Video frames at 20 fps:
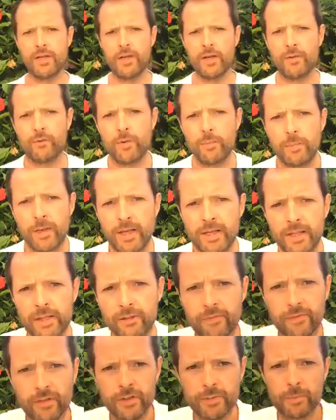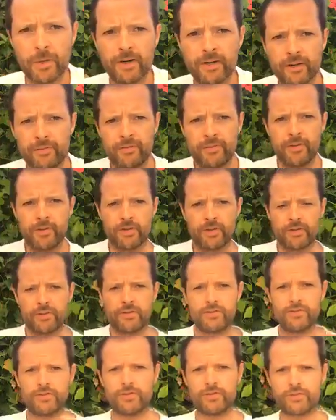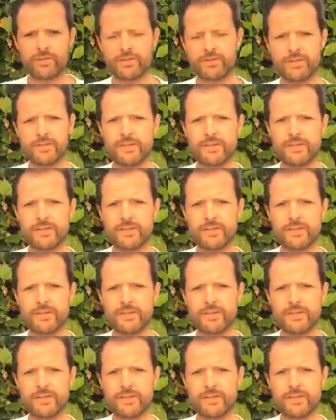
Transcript: reply to the first part, and if you could just,